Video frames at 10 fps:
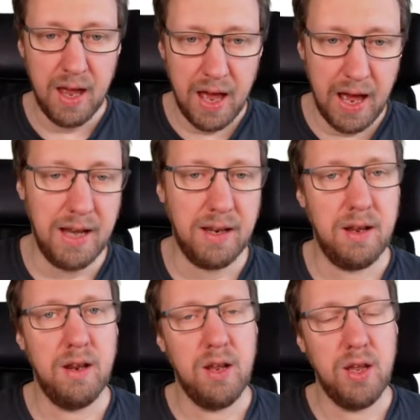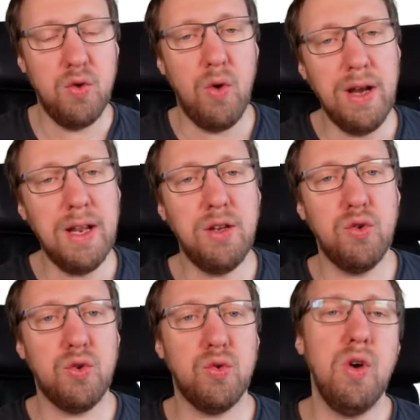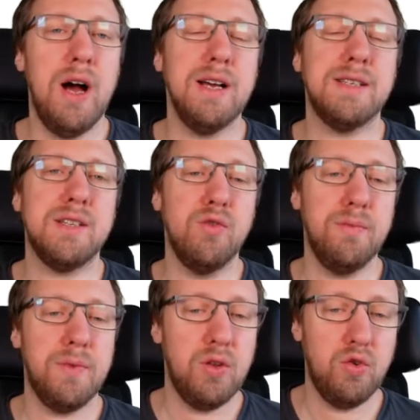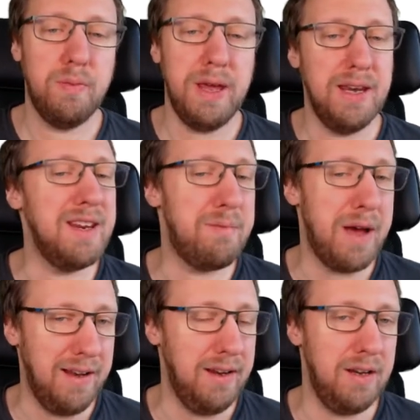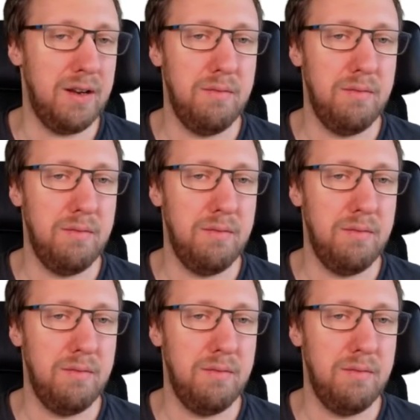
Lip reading: And U1 and U2 are assumed to be independent